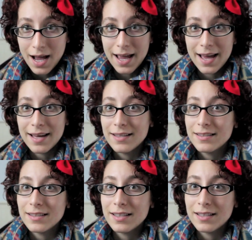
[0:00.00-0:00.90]
I
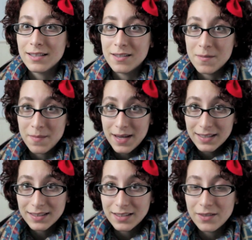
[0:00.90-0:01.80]
had an
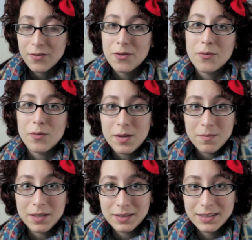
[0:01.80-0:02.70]
amazing 3
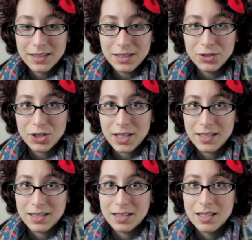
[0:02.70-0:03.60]
months in
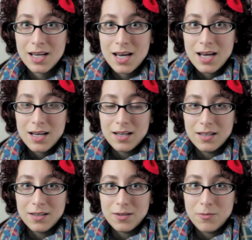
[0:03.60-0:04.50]
China.
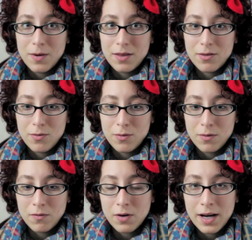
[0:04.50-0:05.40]
Went through
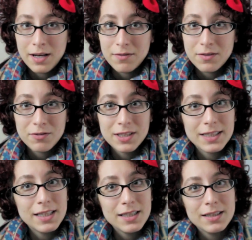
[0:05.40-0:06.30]
a variety of different
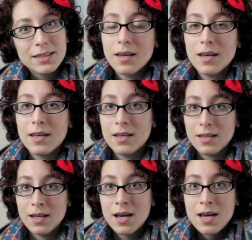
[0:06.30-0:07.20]
cities.
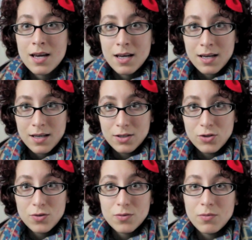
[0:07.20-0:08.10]
In
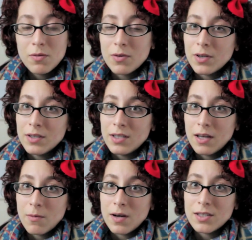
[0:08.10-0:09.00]
June, we were in
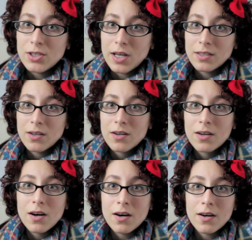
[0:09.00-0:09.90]
Dehua and
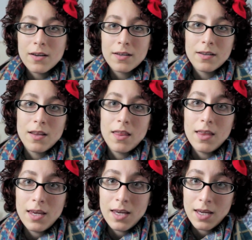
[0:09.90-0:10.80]
Jiangdong on
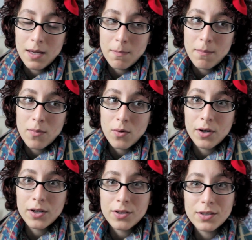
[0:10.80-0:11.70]
the
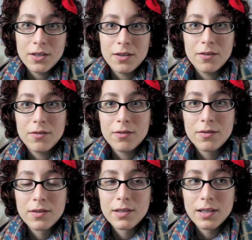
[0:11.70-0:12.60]
borders of
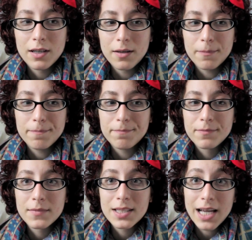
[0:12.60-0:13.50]

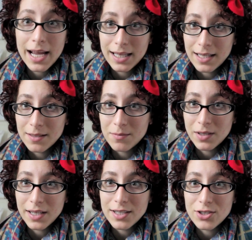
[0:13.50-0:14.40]
Thailand,
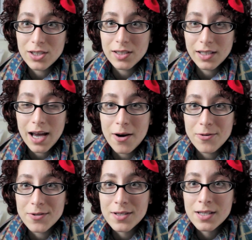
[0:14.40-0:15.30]
Malaysia,
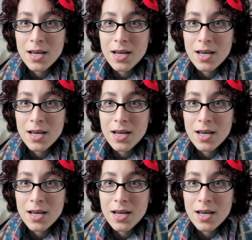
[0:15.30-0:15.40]
Laos.